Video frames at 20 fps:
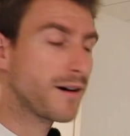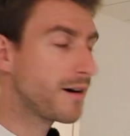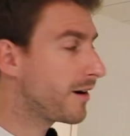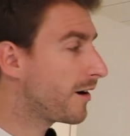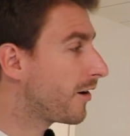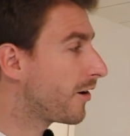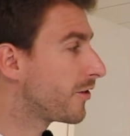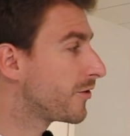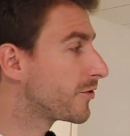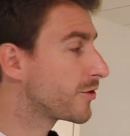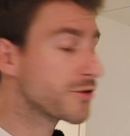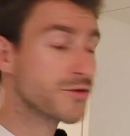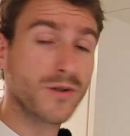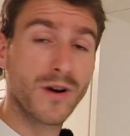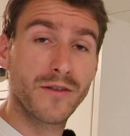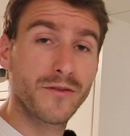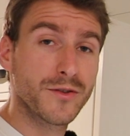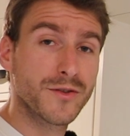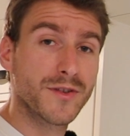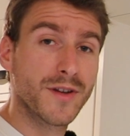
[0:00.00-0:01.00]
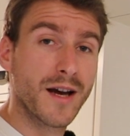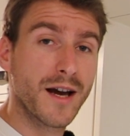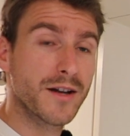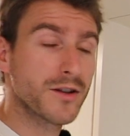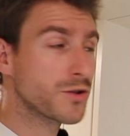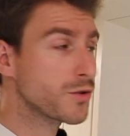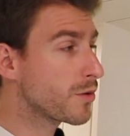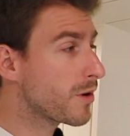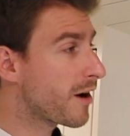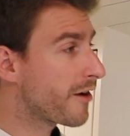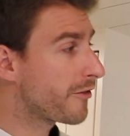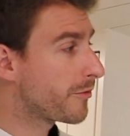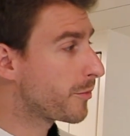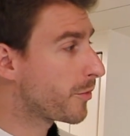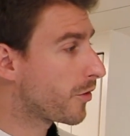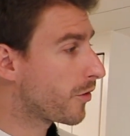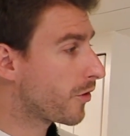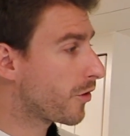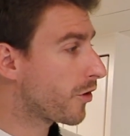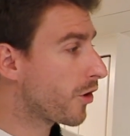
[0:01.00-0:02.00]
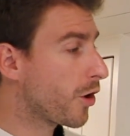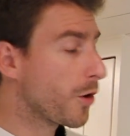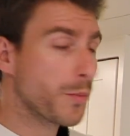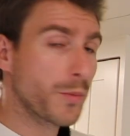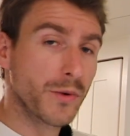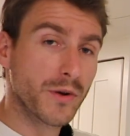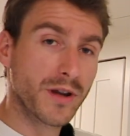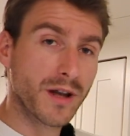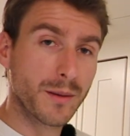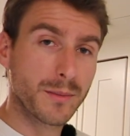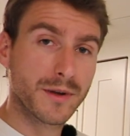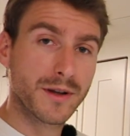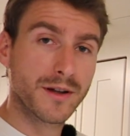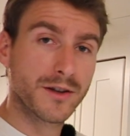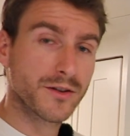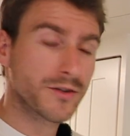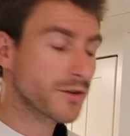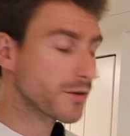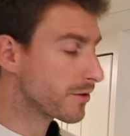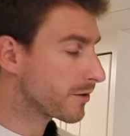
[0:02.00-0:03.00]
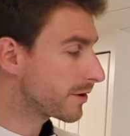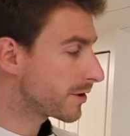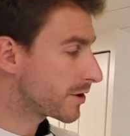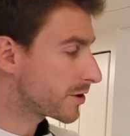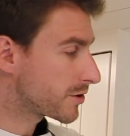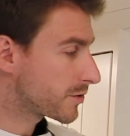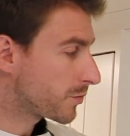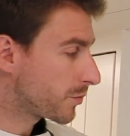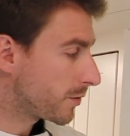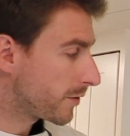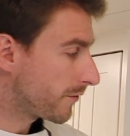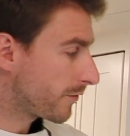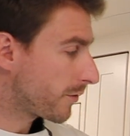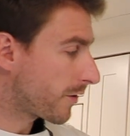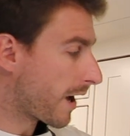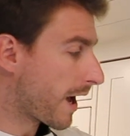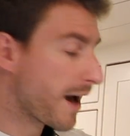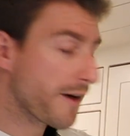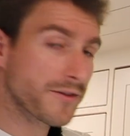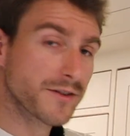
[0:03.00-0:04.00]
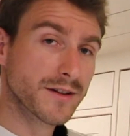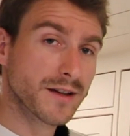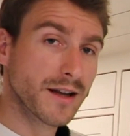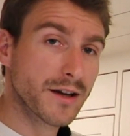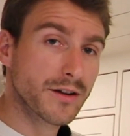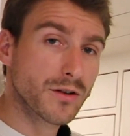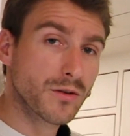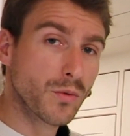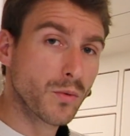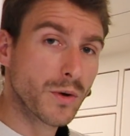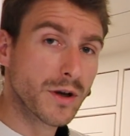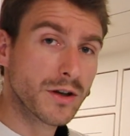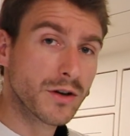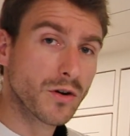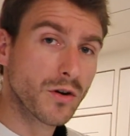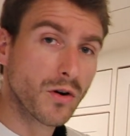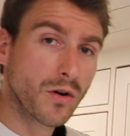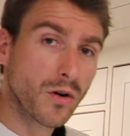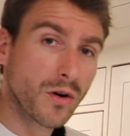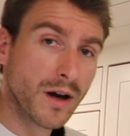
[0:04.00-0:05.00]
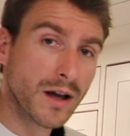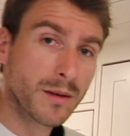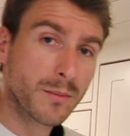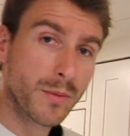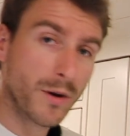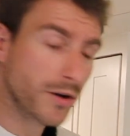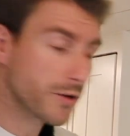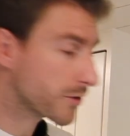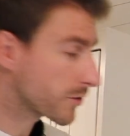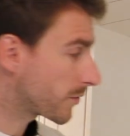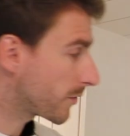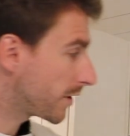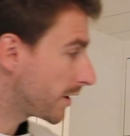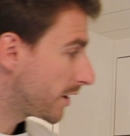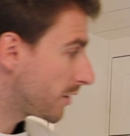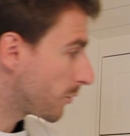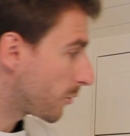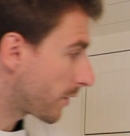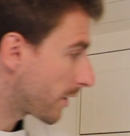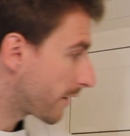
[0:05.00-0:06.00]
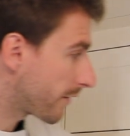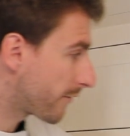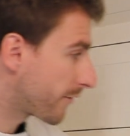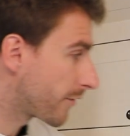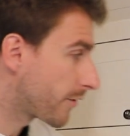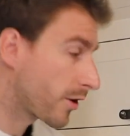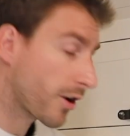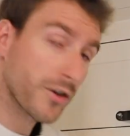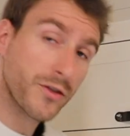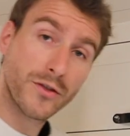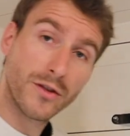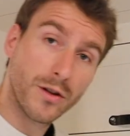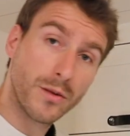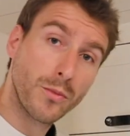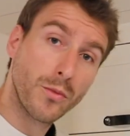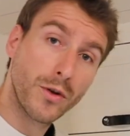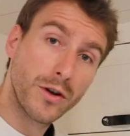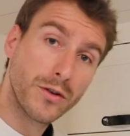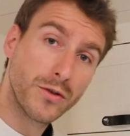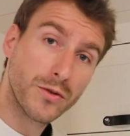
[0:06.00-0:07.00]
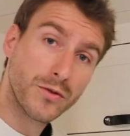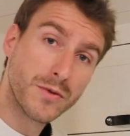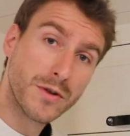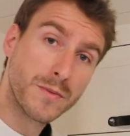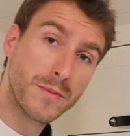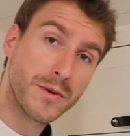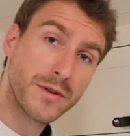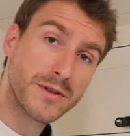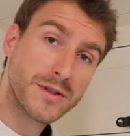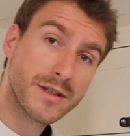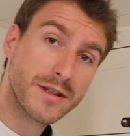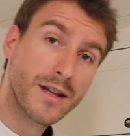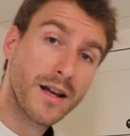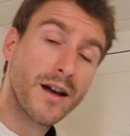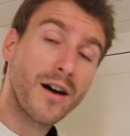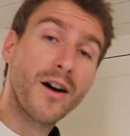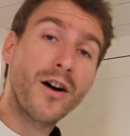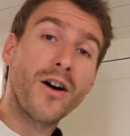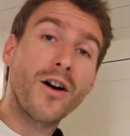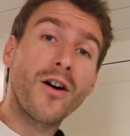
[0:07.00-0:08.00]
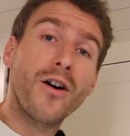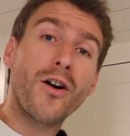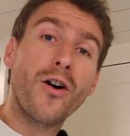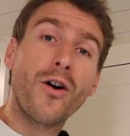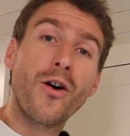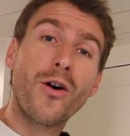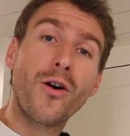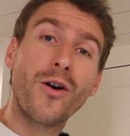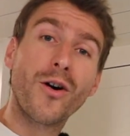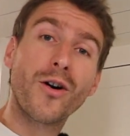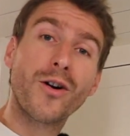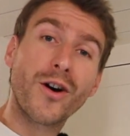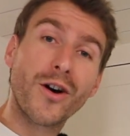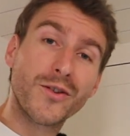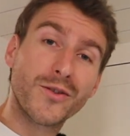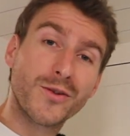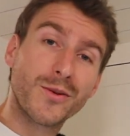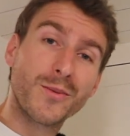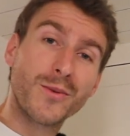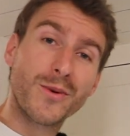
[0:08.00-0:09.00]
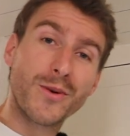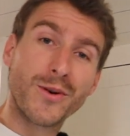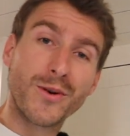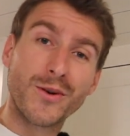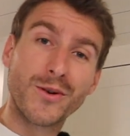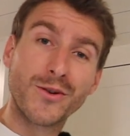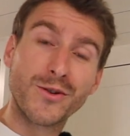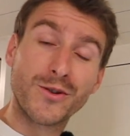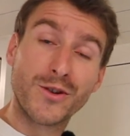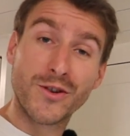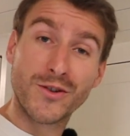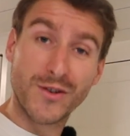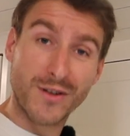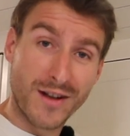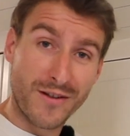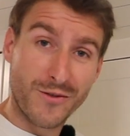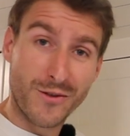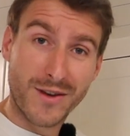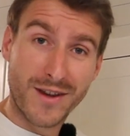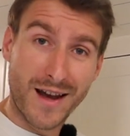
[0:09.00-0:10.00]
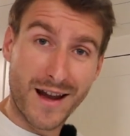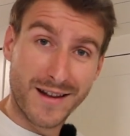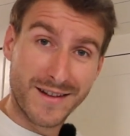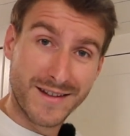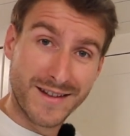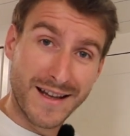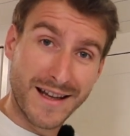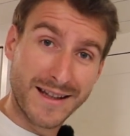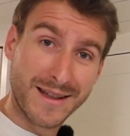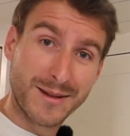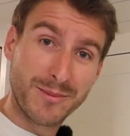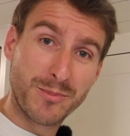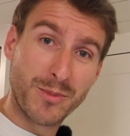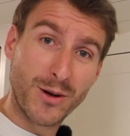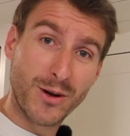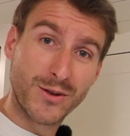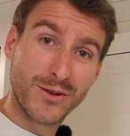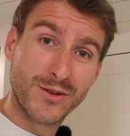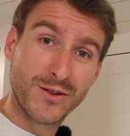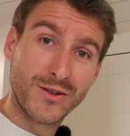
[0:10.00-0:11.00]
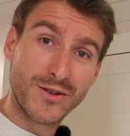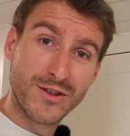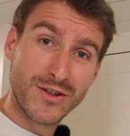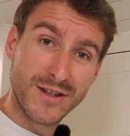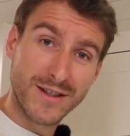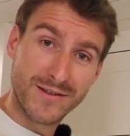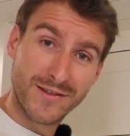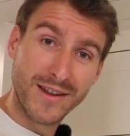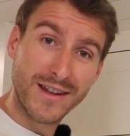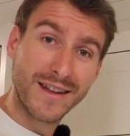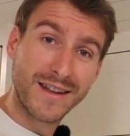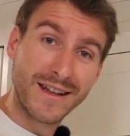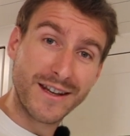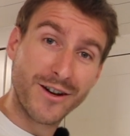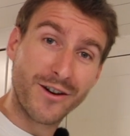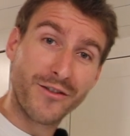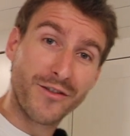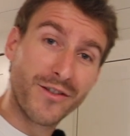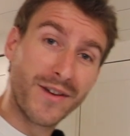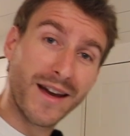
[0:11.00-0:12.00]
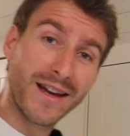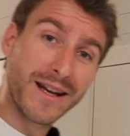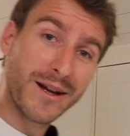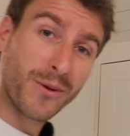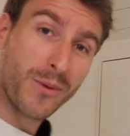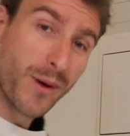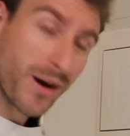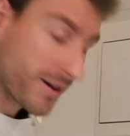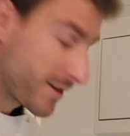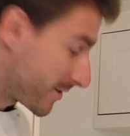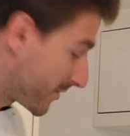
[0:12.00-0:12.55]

On the driver's side, you have more upper cabinet storage with a half slider window and bug screen with custom window treatments. Our customer doesn't have a cat yet, but she's thinking of getting one.